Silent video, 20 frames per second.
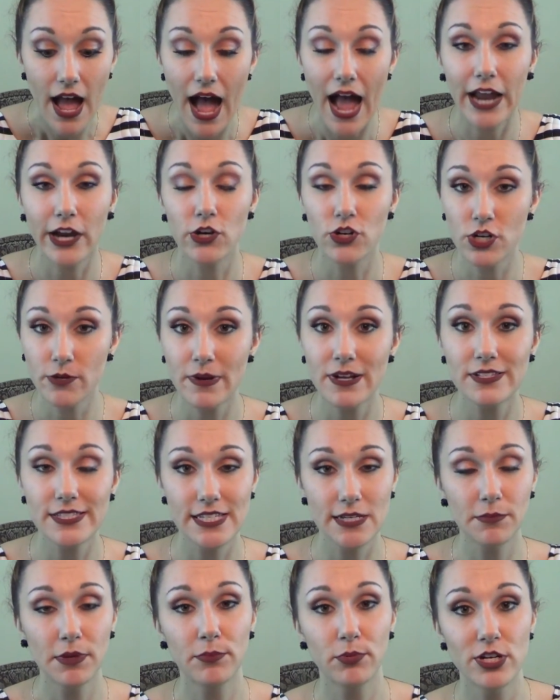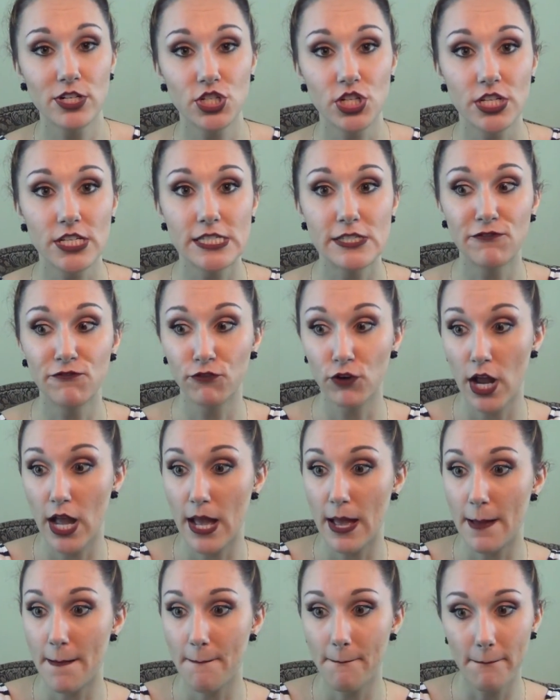I heard about Sigma brushes
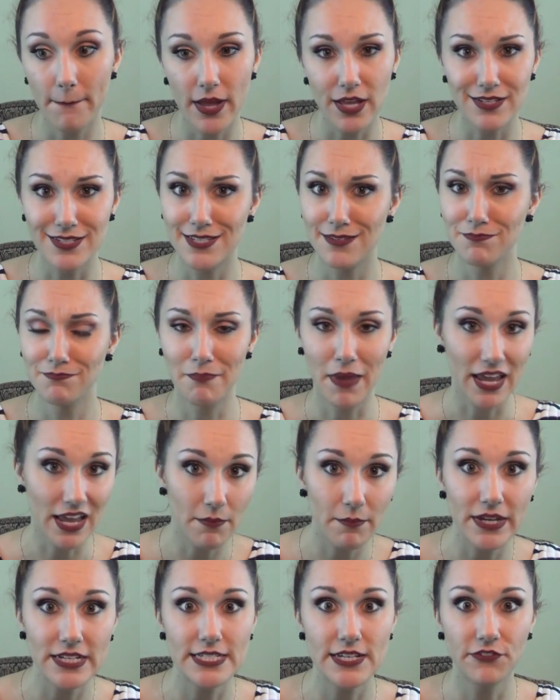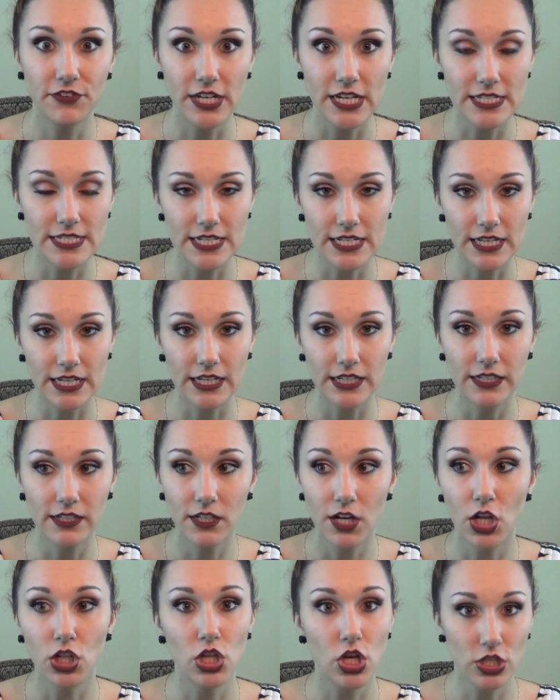from Makeup by Tiffany D
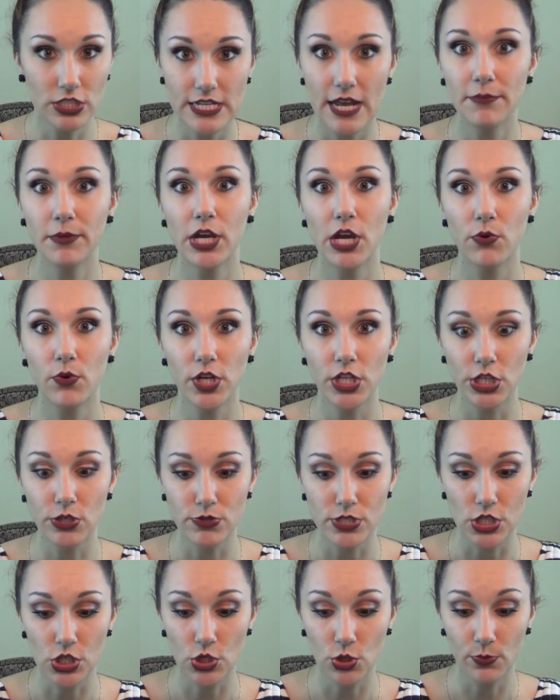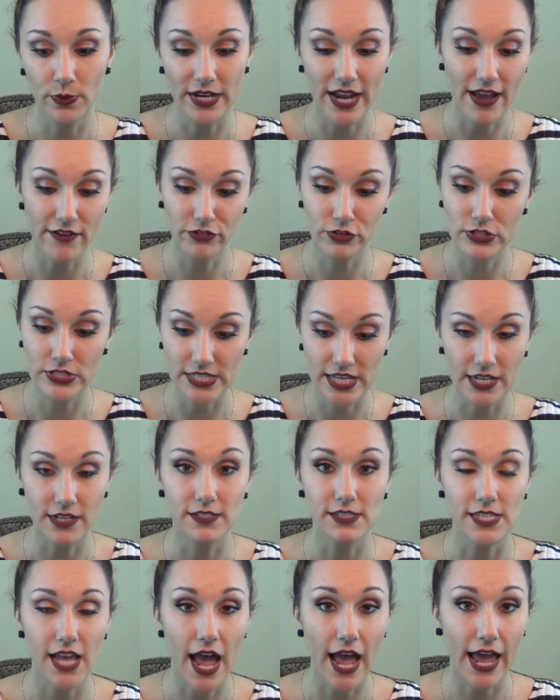a long time ago on YouTube, and ever
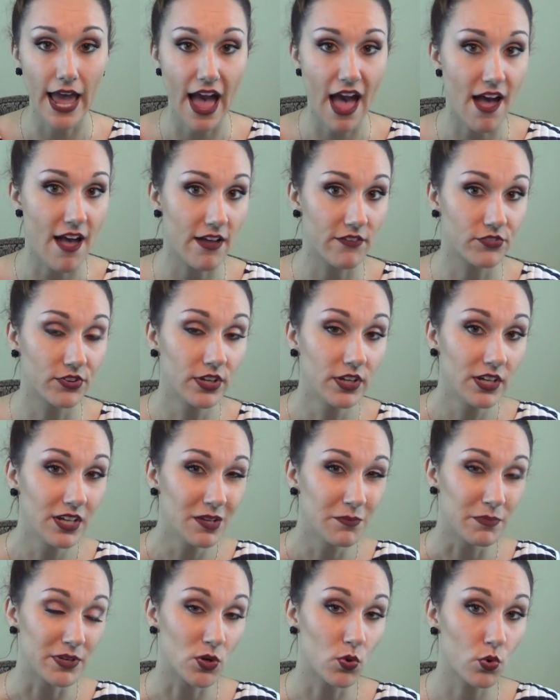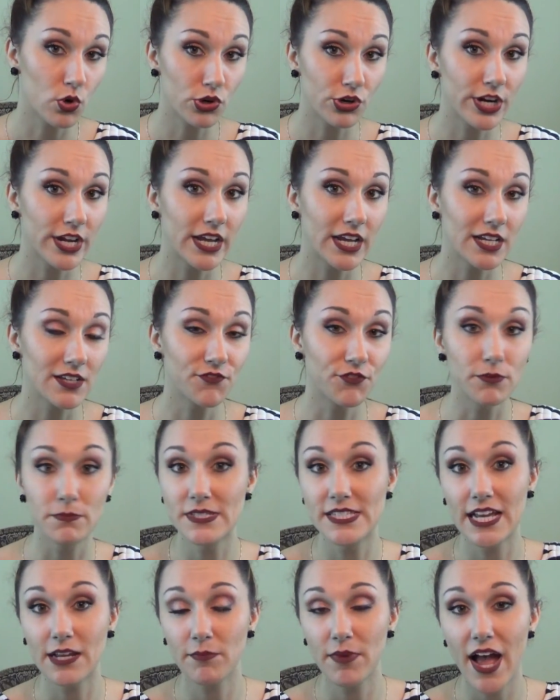since I have been ordering from
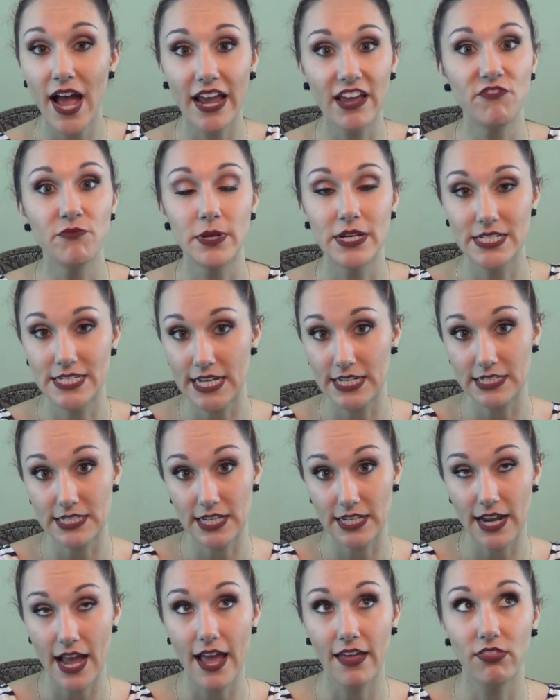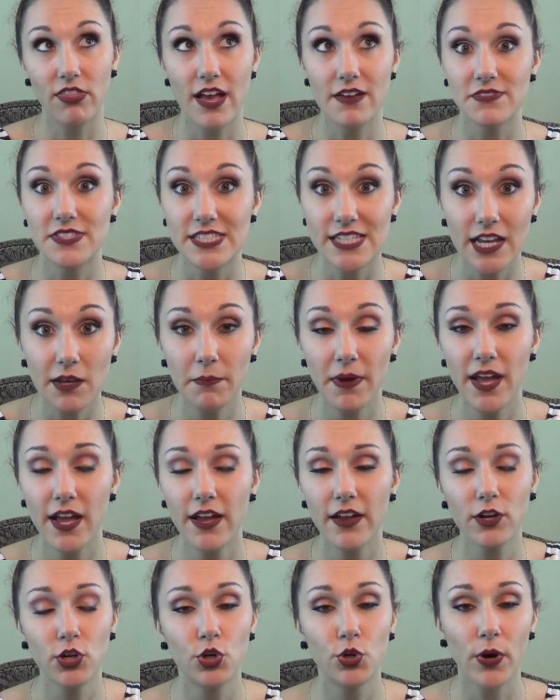Sigma, I have been addicted. I love
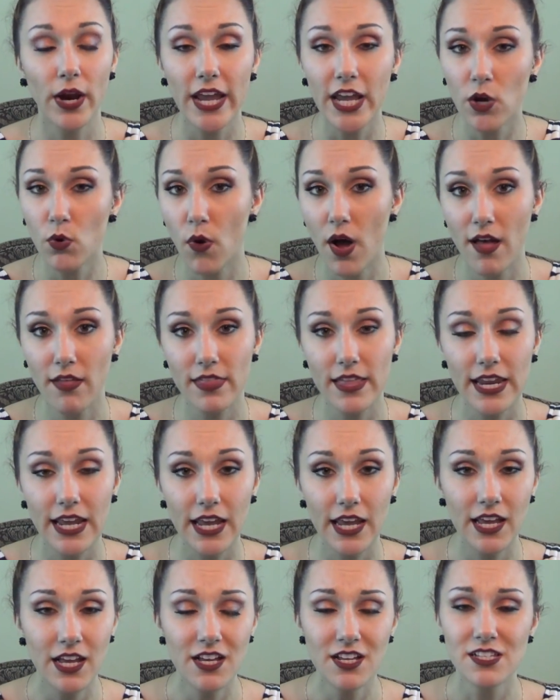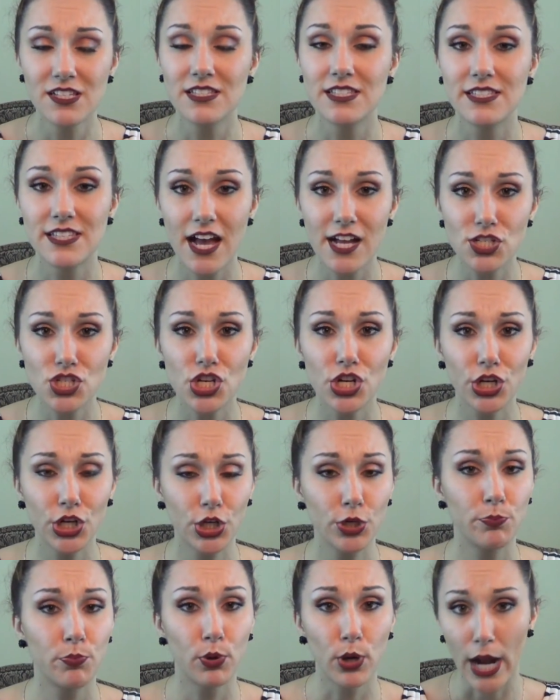Sigma, great quality, such a
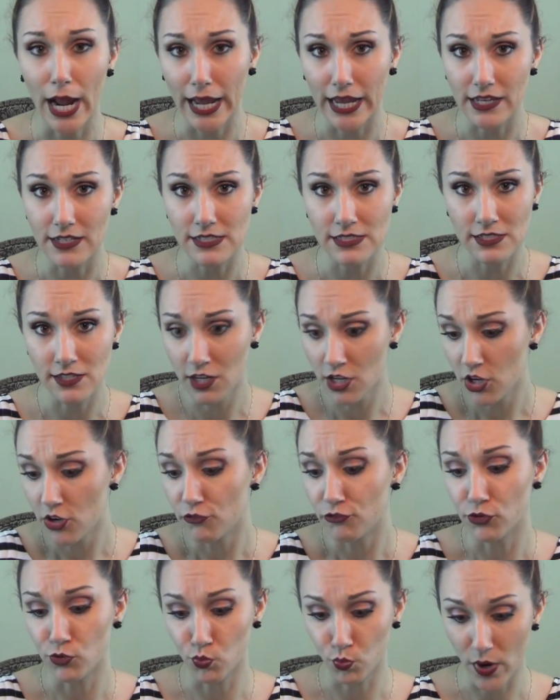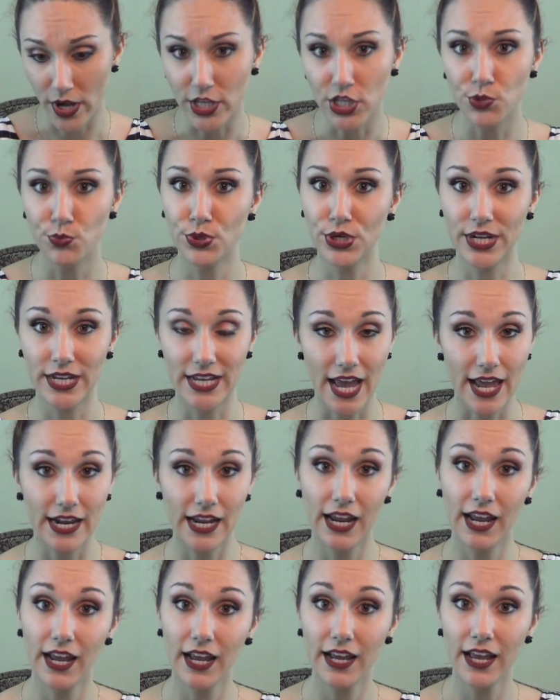good price for what you were
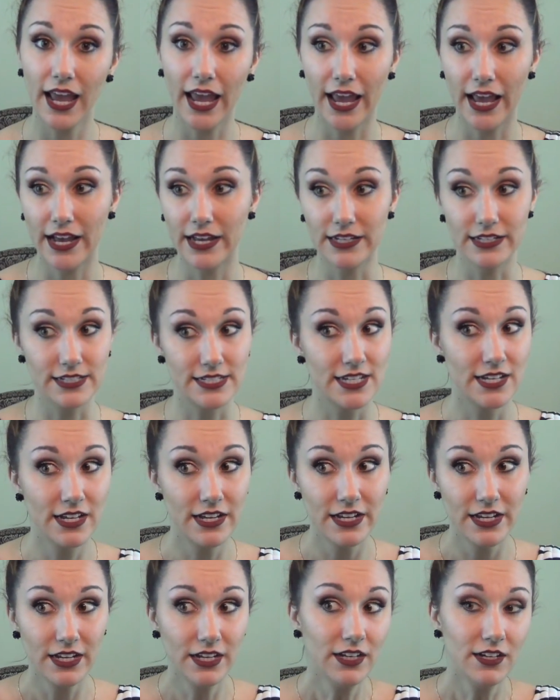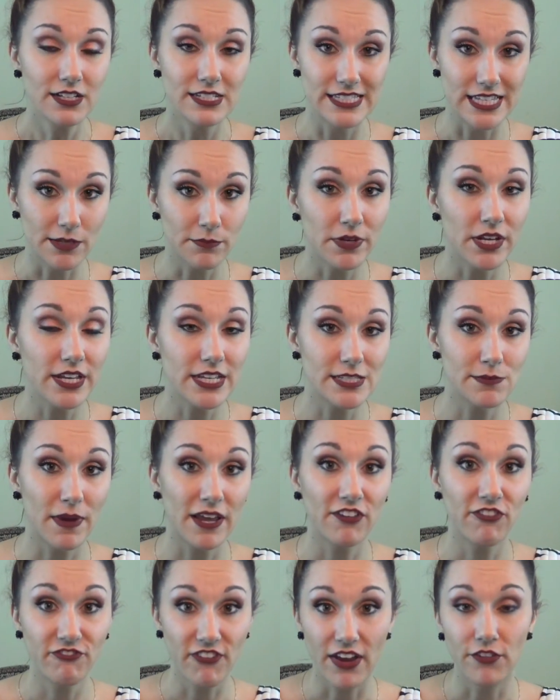getting, and Sigma is
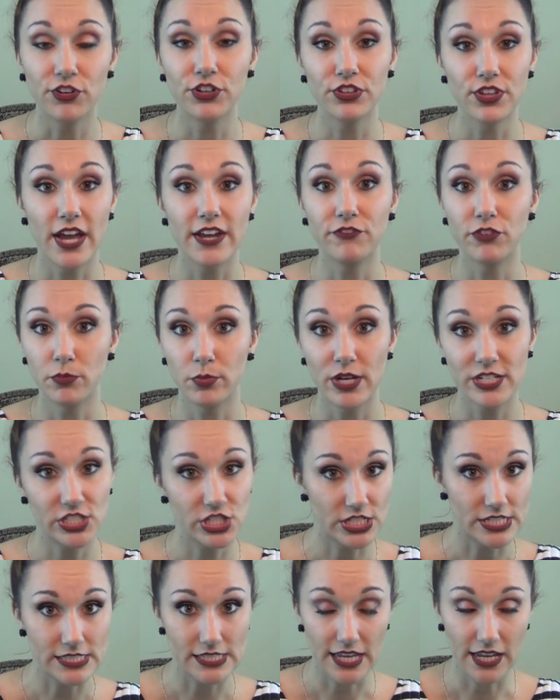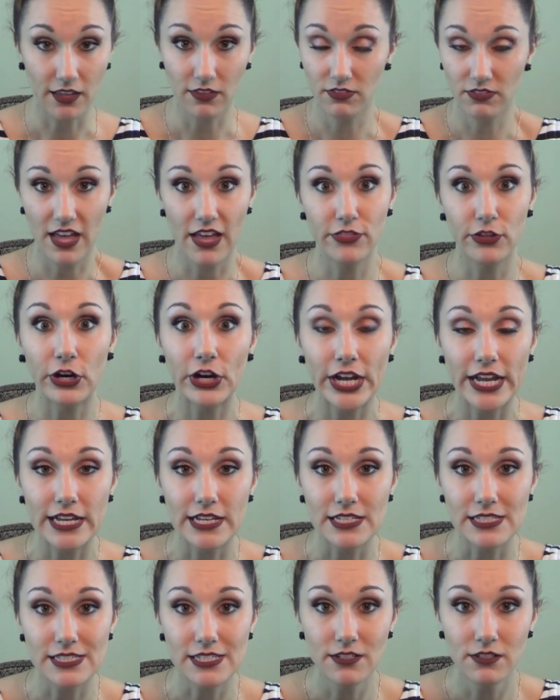my favorite line for brushes, like, that there
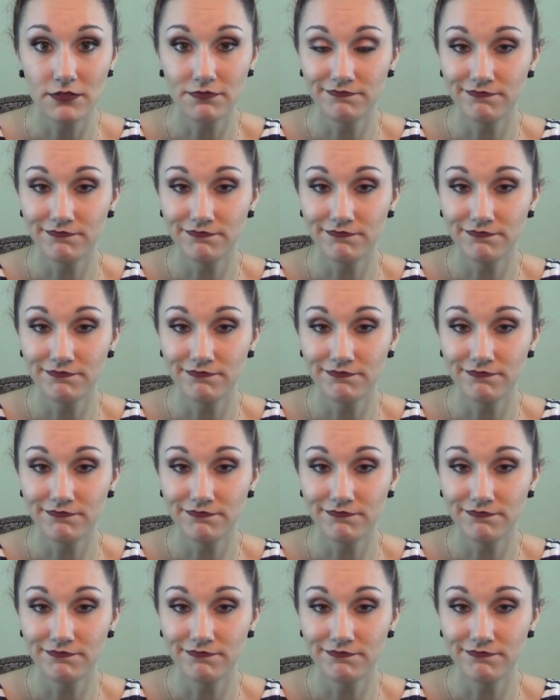is.